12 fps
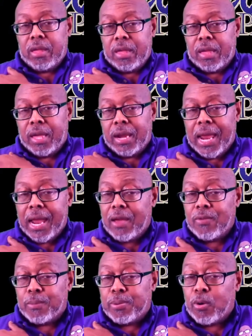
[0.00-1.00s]
and have
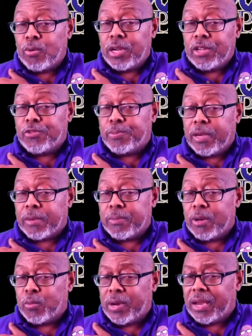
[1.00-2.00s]
the police pick
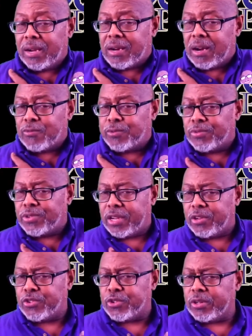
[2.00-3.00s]
me up. We had a
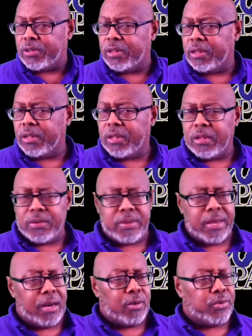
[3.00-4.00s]
confrontation
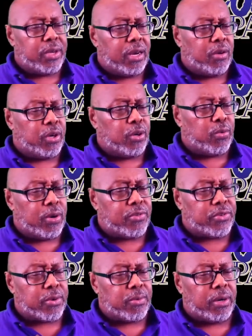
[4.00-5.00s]
downtown in a
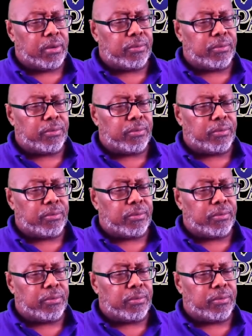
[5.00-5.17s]
restaurant